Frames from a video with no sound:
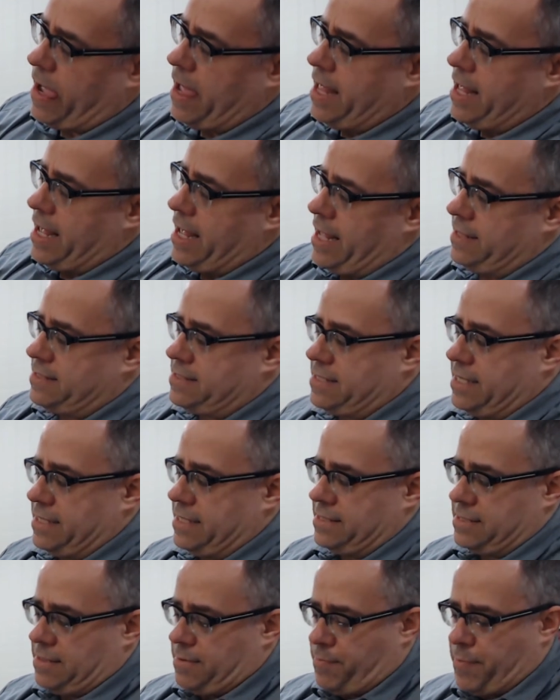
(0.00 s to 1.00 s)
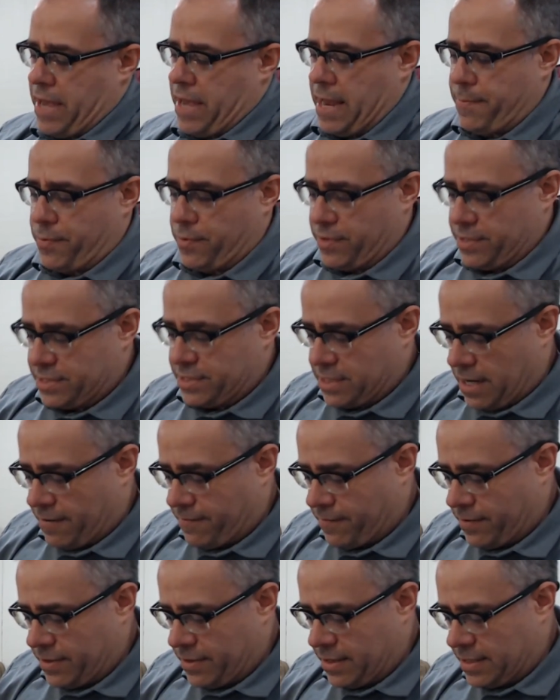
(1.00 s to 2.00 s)
And since the paper is
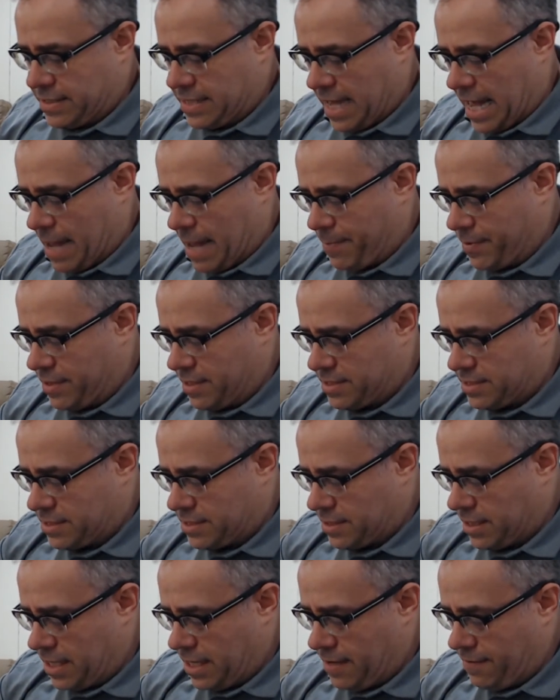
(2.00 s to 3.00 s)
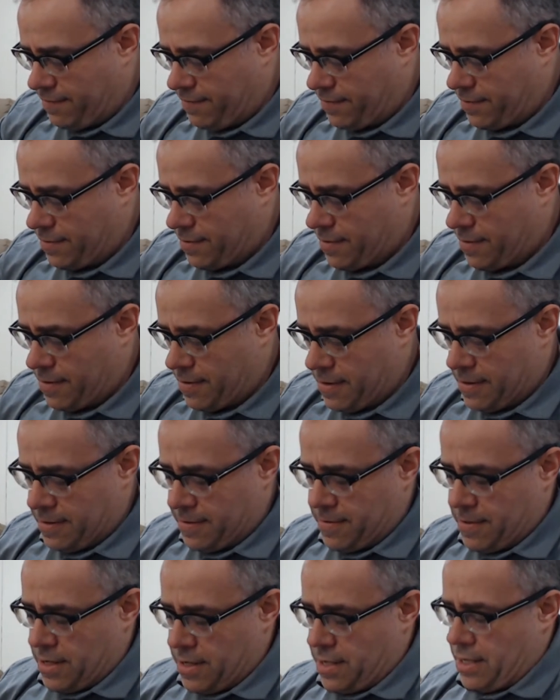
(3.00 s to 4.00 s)
covering the top of the sleeve,
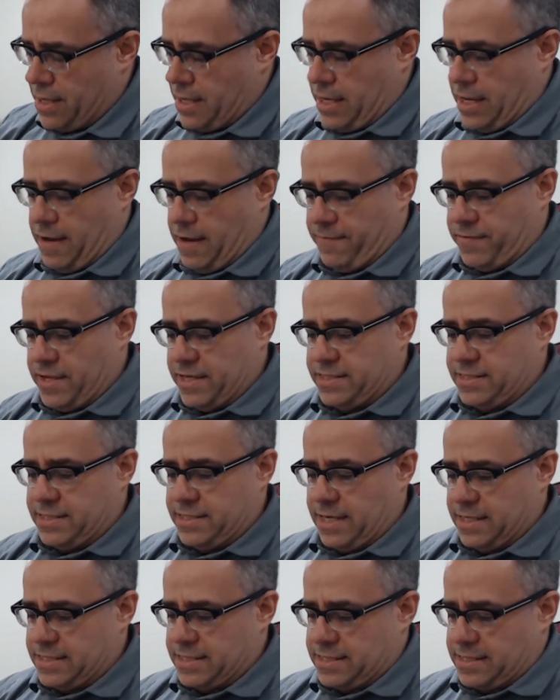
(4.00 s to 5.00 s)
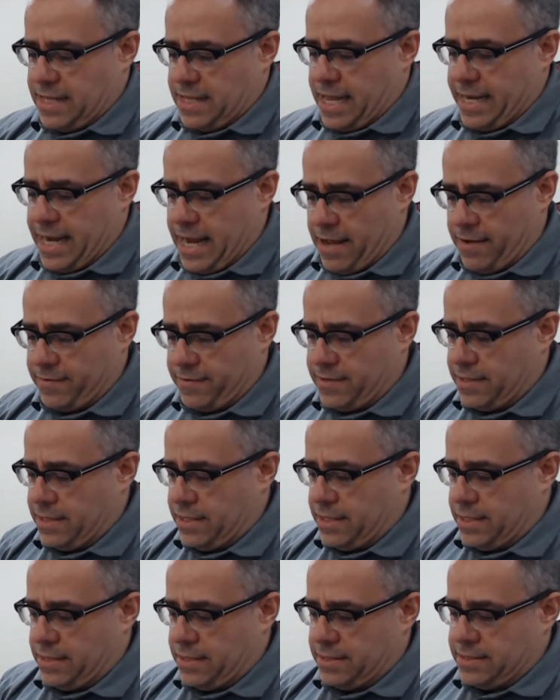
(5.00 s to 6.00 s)
if this does slide out to
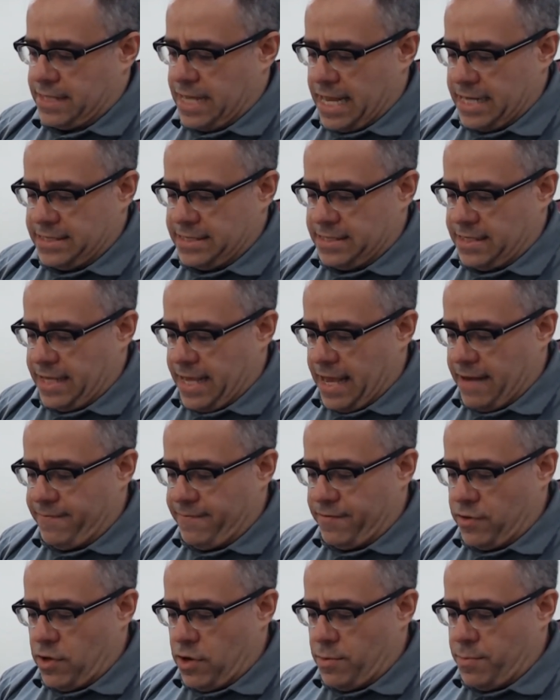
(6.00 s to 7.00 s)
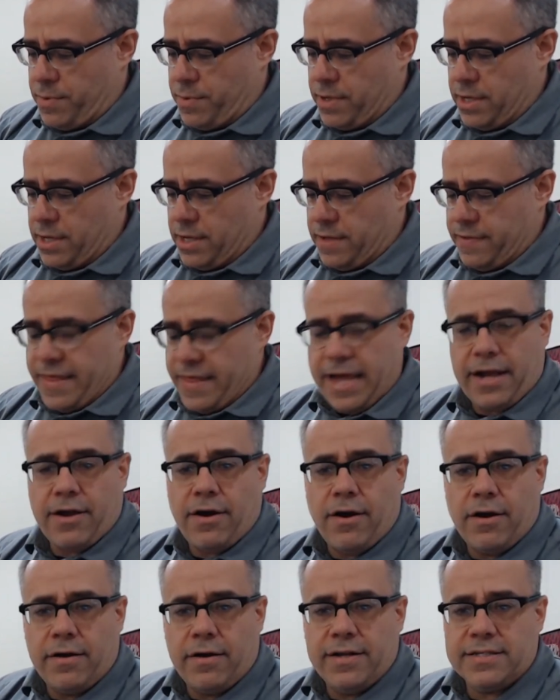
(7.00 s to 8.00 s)
the size of the envelope, that
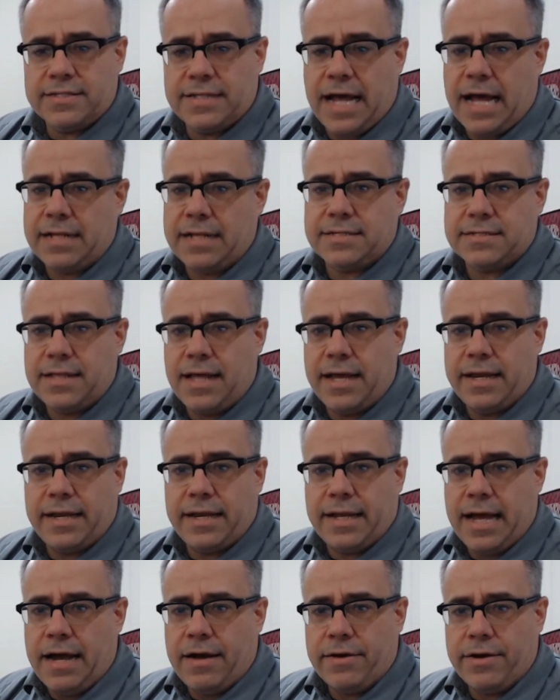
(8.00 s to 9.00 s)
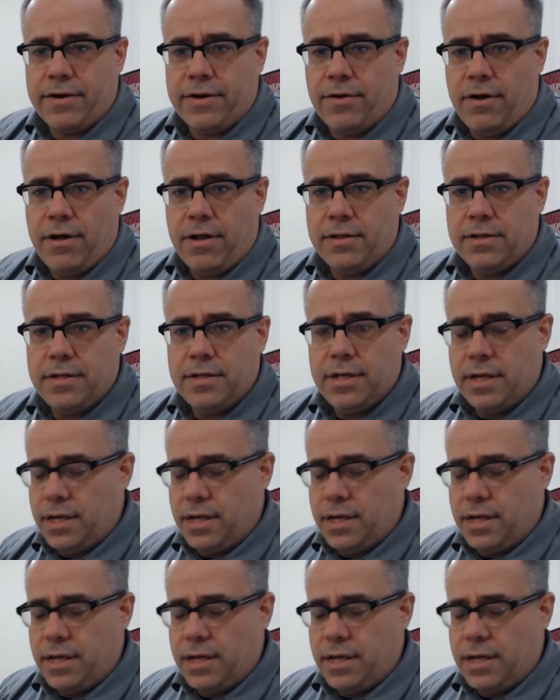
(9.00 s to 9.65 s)
card is not sliding out at all.